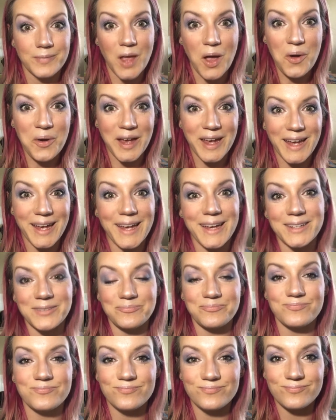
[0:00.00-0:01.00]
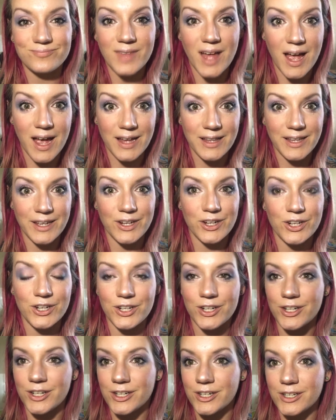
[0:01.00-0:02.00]
Okay,
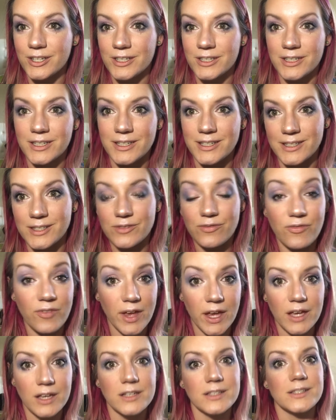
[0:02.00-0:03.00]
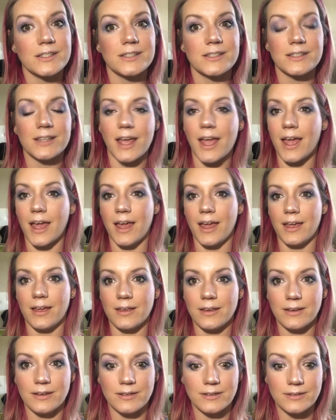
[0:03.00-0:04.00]
eyeliner is fixed
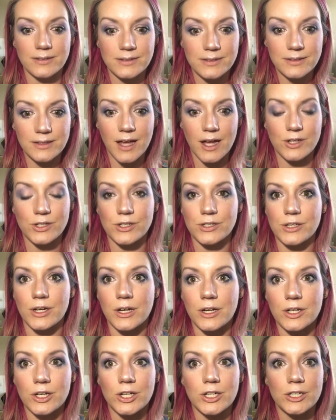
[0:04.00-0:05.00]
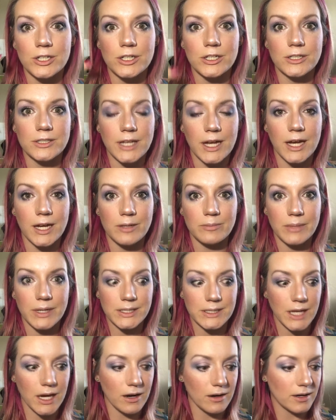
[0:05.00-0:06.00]
and lashes are curled and
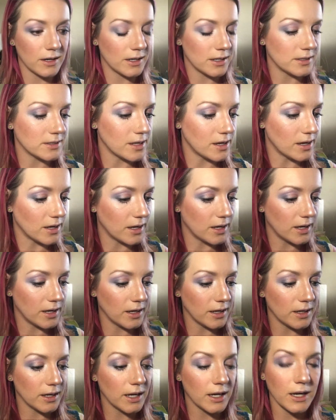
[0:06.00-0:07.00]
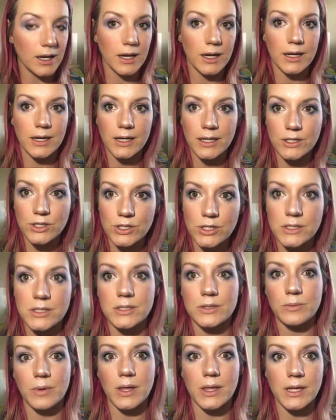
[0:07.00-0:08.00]
mascara is on, and it's just
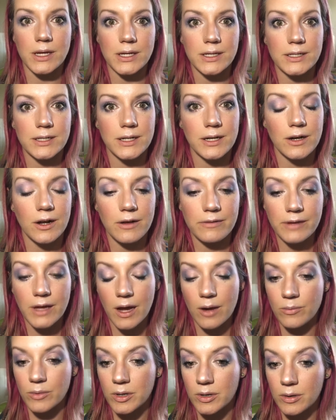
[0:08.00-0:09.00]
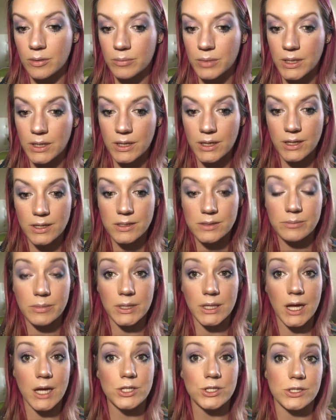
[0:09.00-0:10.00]
as well that I did it off camera because my
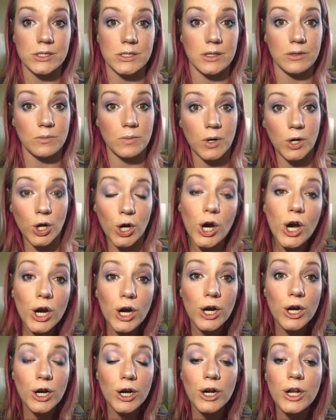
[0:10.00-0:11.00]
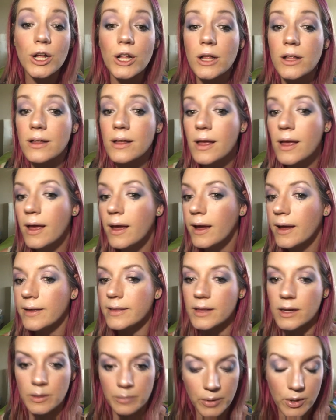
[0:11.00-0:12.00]
lashes didn't want to curl. And
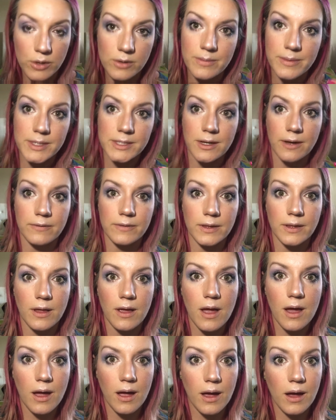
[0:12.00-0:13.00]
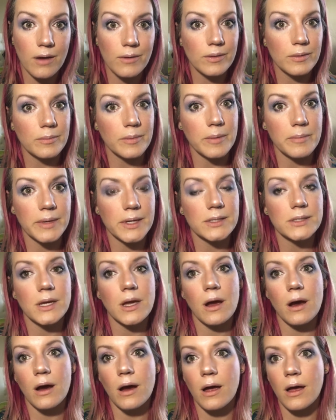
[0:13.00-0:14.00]
then I poked myself in the eye with my
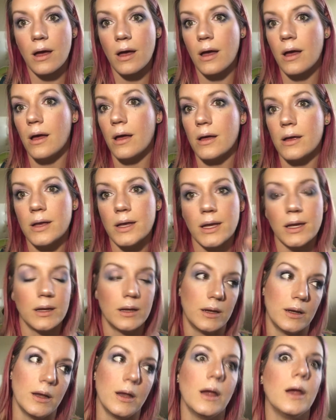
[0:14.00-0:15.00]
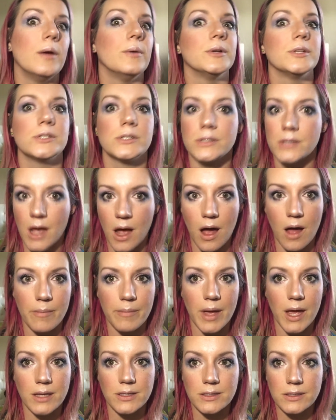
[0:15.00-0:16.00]
mascara. It was just a hot
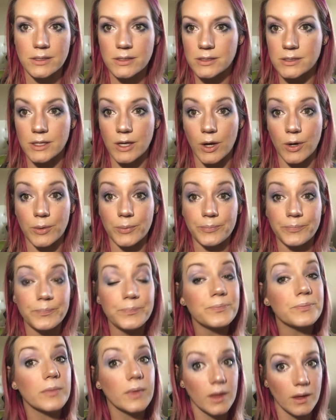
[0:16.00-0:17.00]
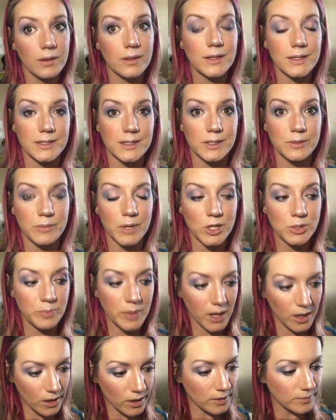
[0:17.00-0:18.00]
mess. So this is much
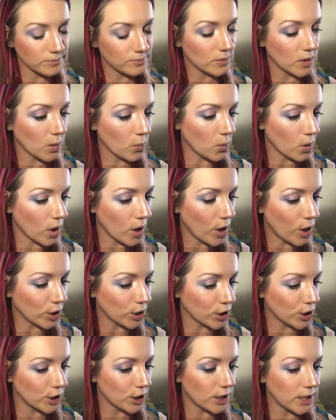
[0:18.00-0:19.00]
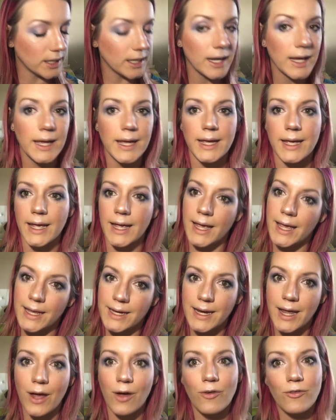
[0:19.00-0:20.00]
better. We're all good. And
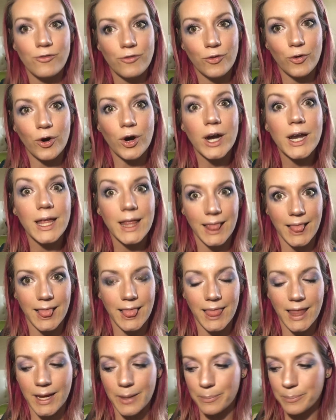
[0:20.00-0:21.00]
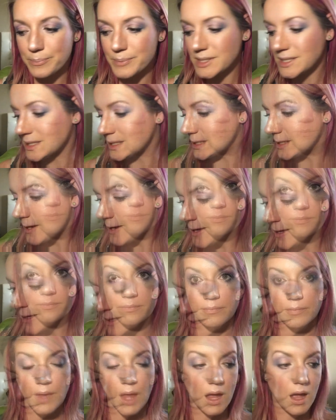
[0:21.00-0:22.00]
now for lips.
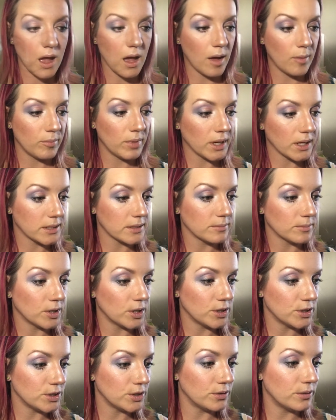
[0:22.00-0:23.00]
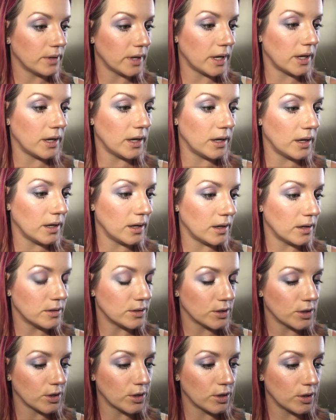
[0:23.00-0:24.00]
Because I'm going to do a
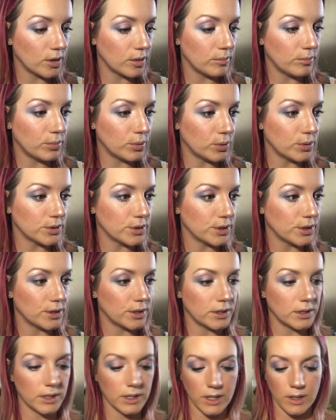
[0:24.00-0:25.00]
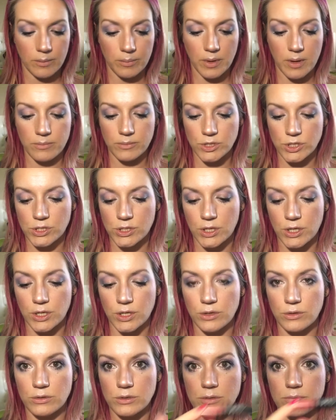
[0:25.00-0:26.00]
darker, bolder lip, I'm just going
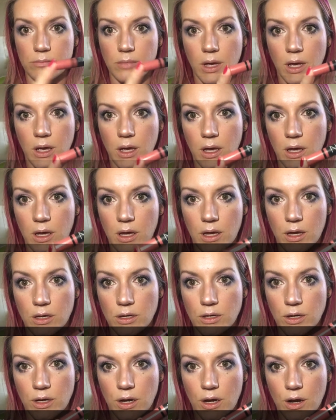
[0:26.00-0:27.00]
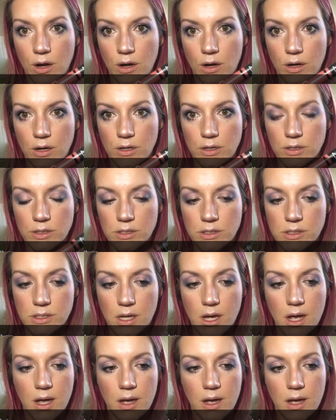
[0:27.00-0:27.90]
to use my NARS